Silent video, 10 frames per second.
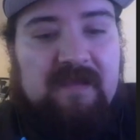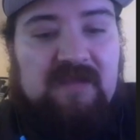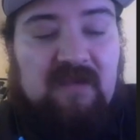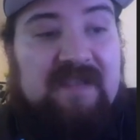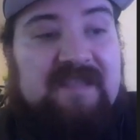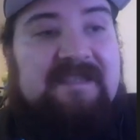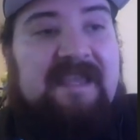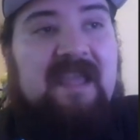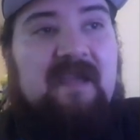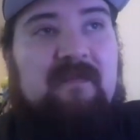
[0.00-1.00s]
so the
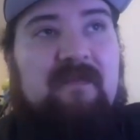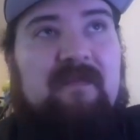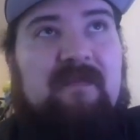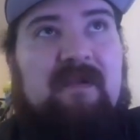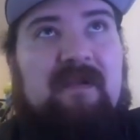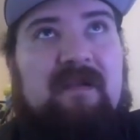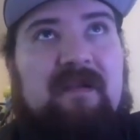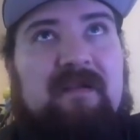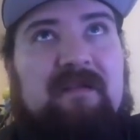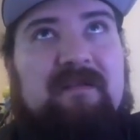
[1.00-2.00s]
same
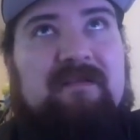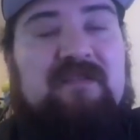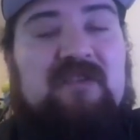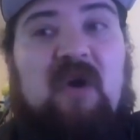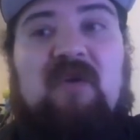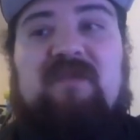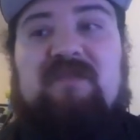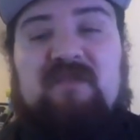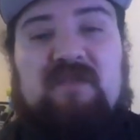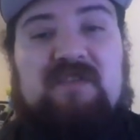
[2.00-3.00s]

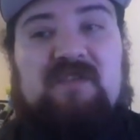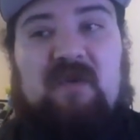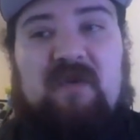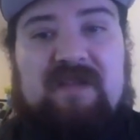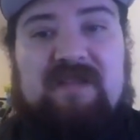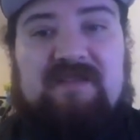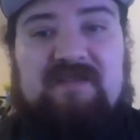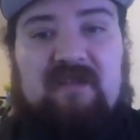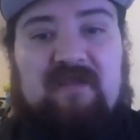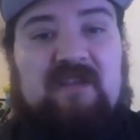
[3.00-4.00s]
tone to the stories,
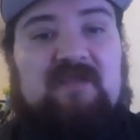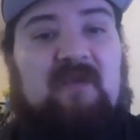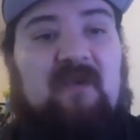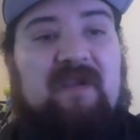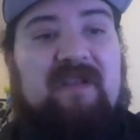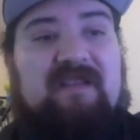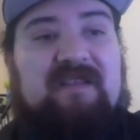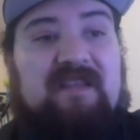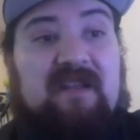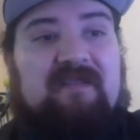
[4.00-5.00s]
sort of exploring
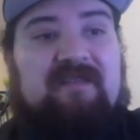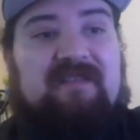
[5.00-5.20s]
this uh,